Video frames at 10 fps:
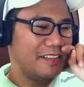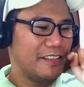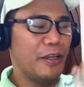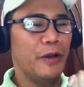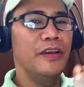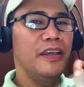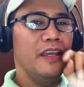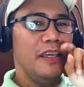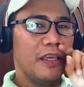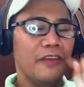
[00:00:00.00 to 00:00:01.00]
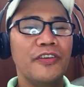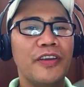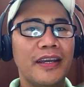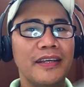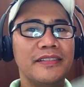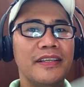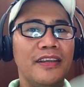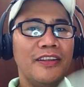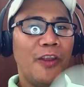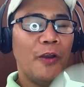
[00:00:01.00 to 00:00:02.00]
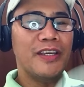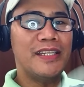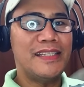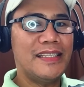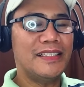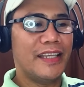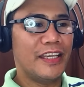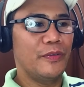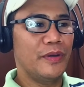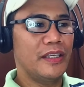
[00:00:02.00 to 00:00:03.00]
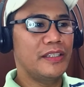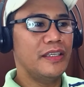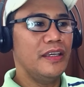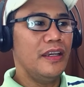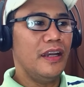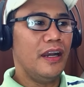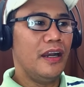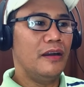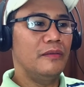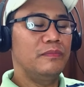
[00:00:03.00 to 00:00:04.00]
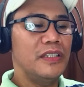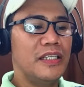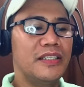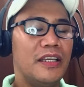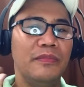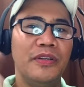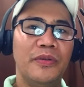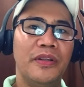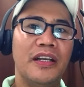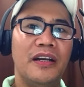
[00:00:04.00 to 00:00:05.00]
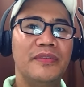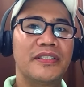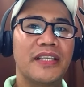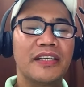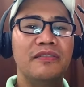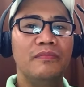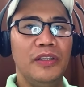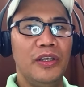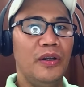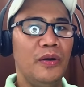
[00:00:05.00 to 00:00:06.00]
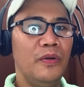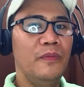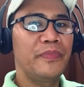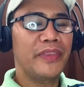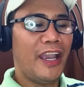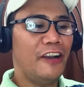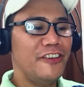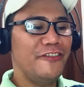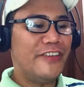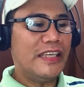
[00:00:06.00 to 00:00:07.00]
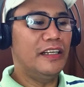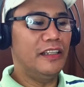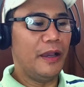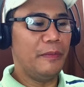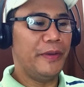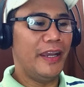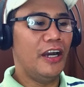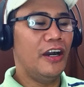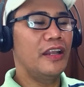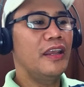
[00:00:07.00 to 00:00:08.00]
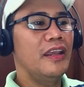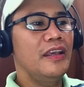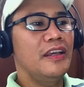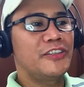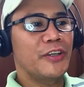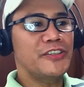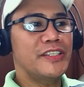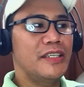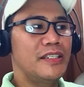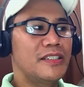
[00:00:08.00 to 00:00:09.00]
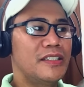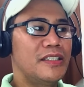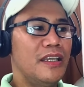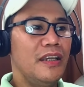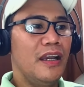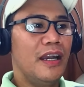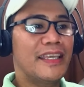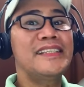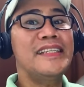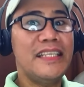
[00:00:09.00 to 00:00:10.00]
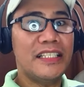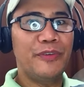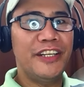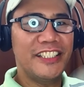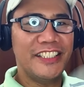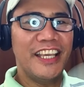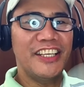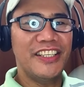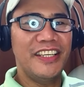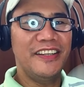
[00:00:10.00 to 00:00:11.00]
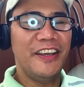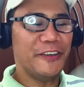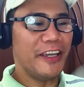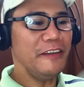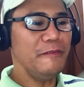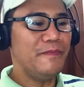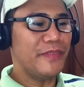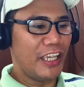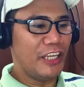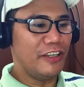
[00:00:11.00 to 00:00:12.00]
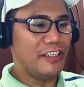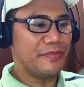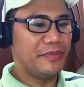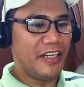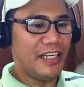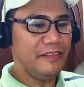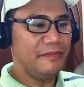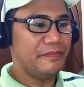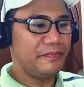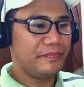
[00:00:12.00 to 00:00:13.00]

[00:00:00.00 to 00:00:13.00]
so, if you guys know Cantonese language, uh, please let me know in the comments section below how you feel about Zhou Shen's Cantonese pronunciation. Okay? Anyway, let's move on.